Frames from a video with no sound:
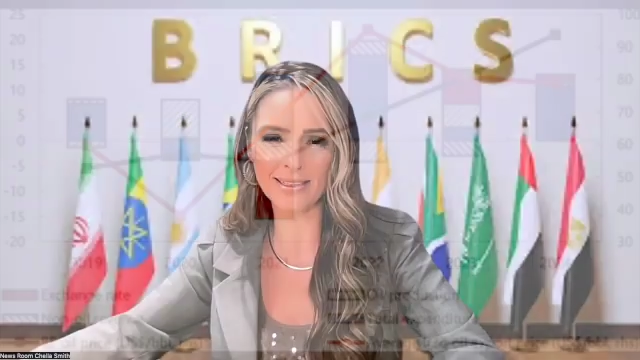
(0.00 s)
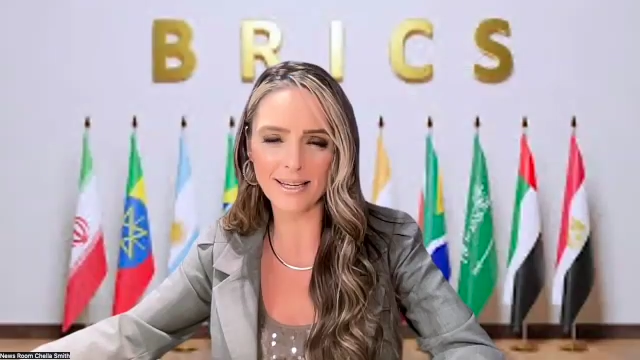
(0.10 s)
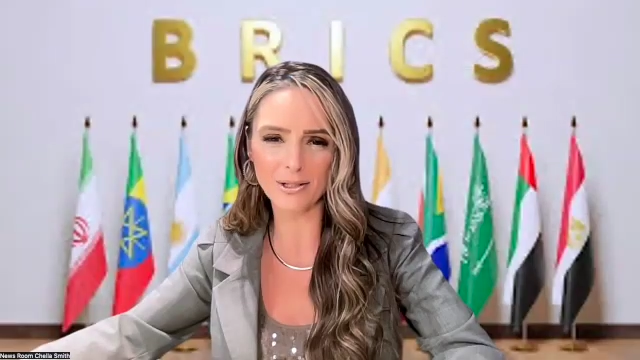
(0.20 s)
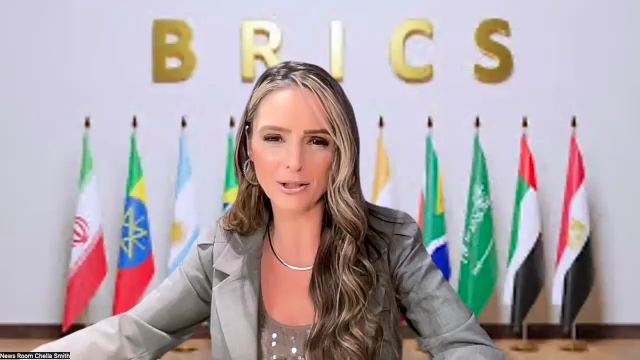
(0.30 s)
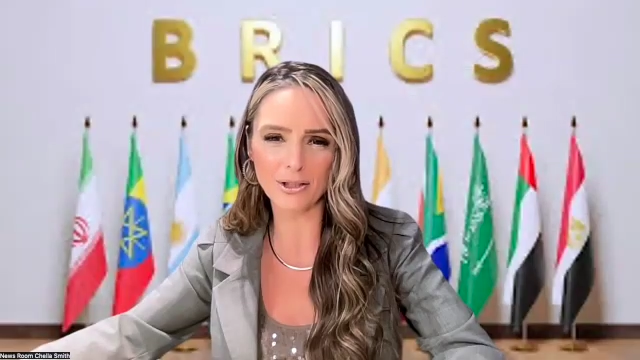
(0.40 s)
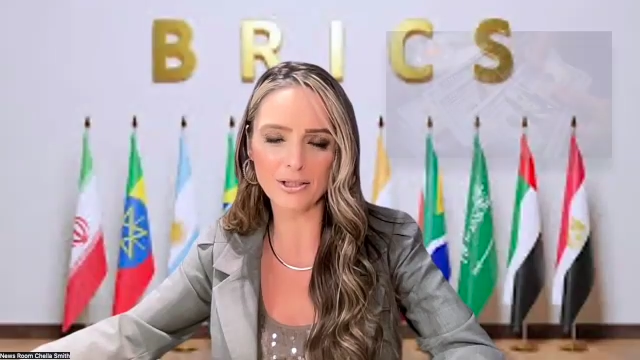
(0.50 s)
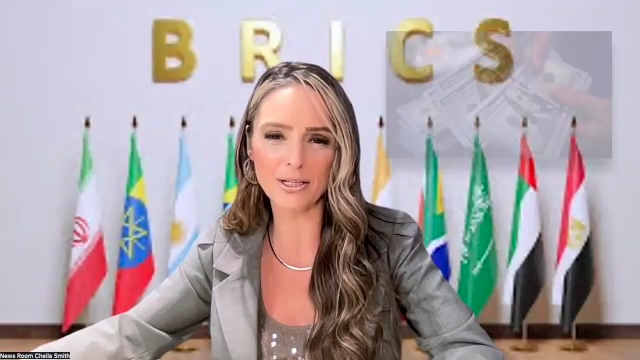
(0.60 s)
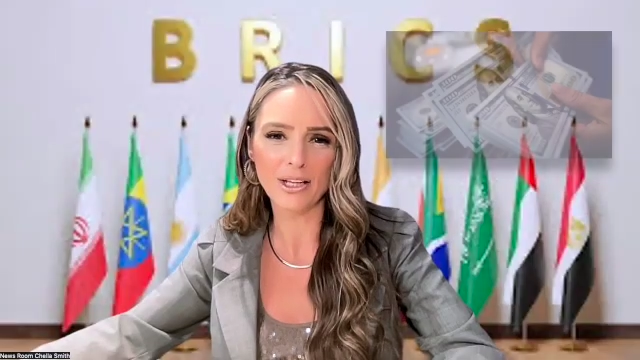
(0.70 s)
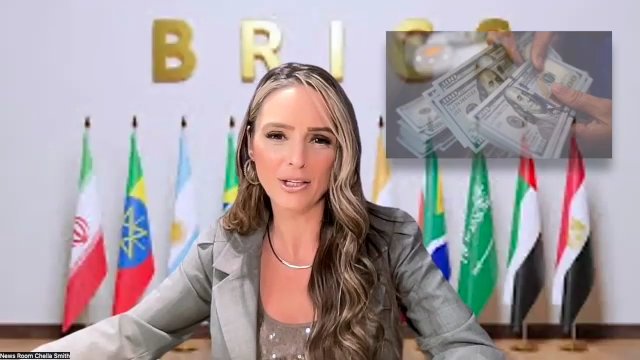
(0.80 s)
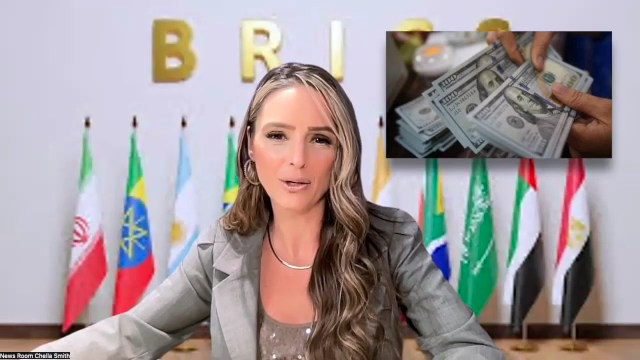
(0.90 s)
sectors.
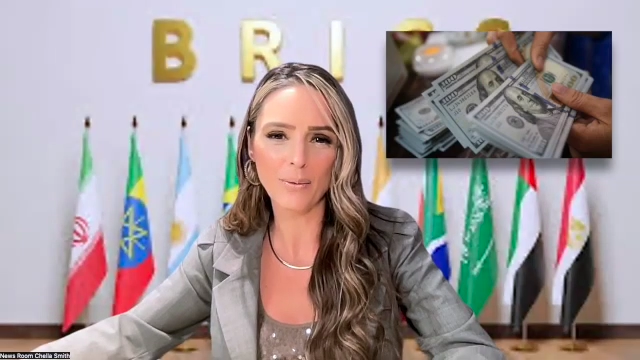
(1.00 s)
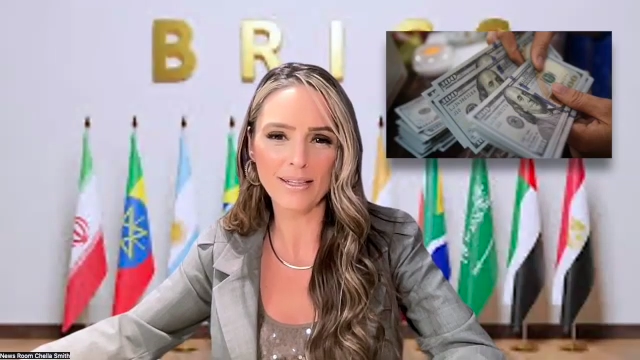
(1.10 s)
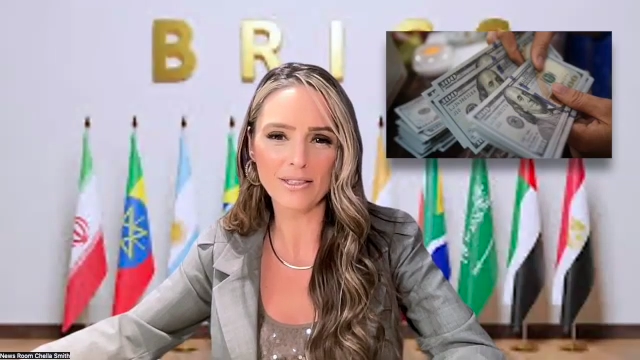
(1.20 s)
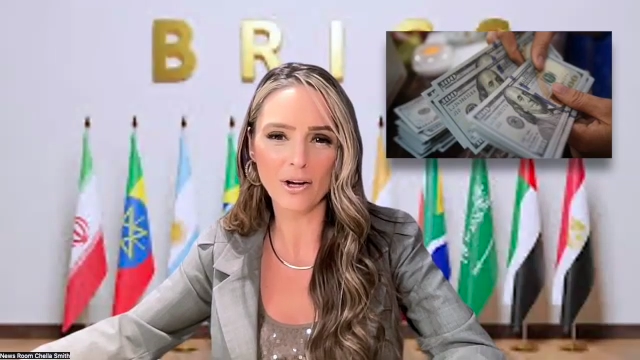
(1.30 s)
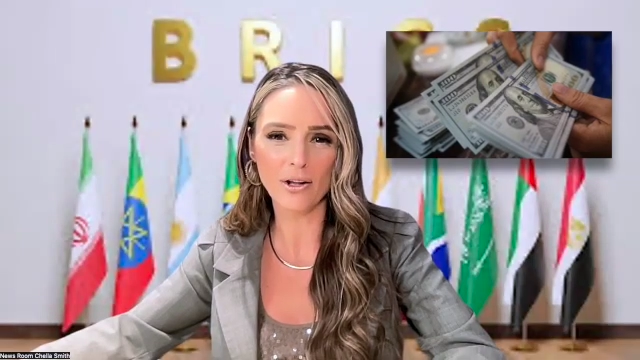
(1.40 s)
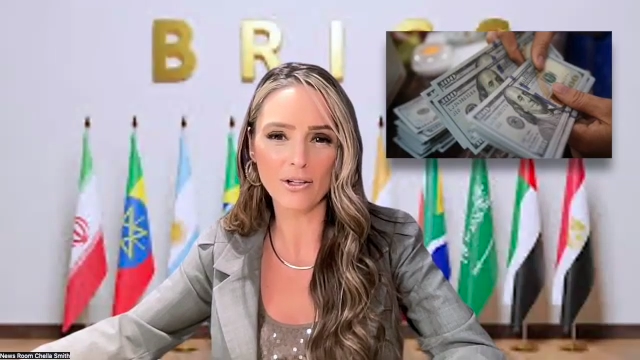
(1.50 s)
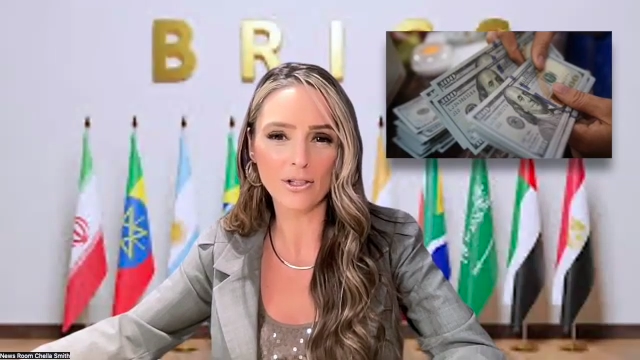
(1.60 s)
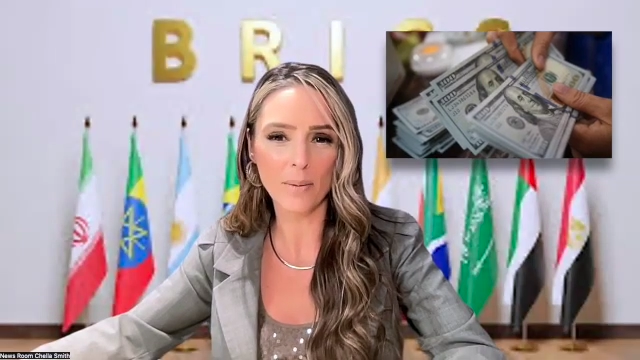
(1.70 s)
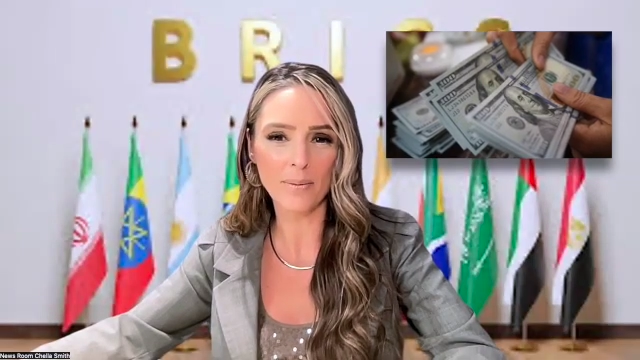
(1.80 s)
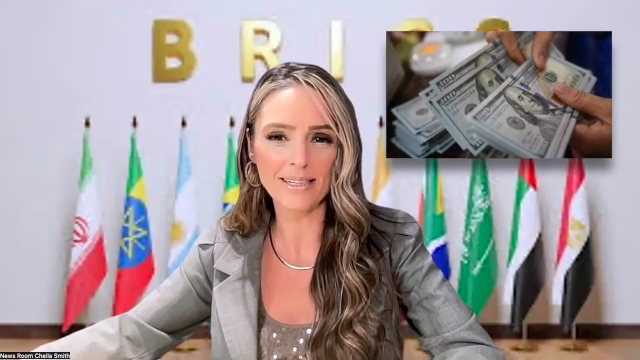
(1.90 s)
The U.S. dollar
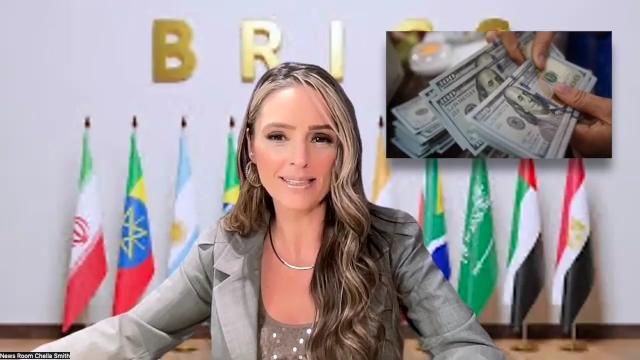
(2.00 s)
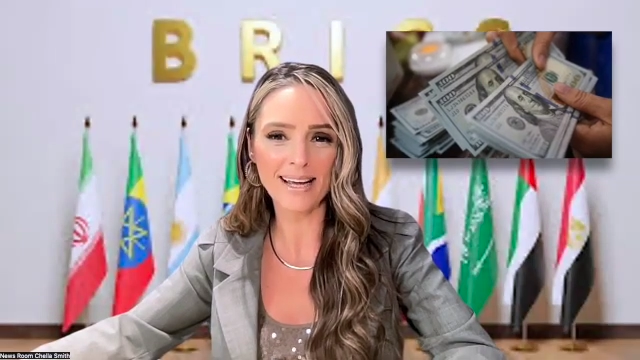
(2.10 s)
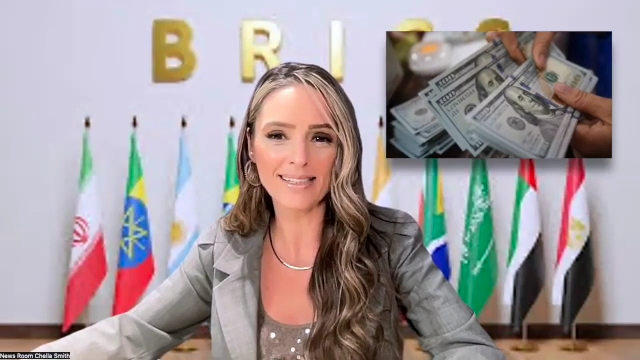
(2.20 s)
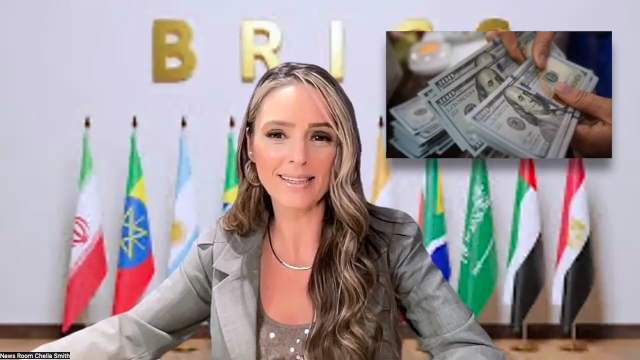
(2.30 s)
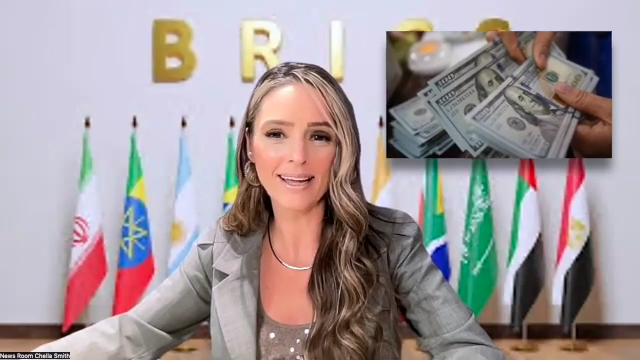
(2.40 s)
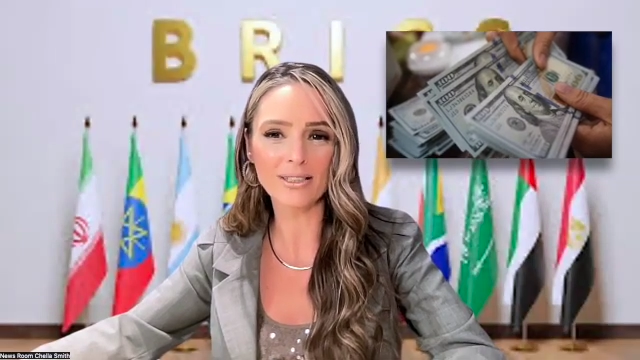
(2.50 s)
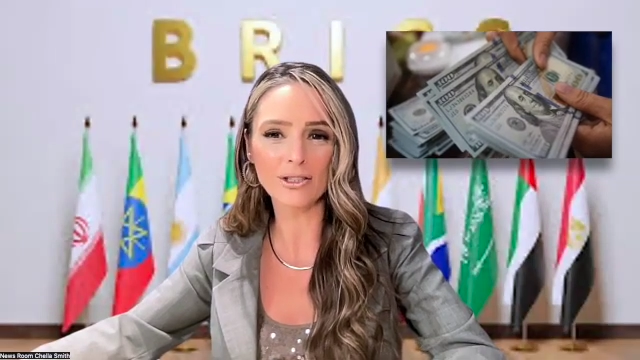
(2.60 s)
dominance has led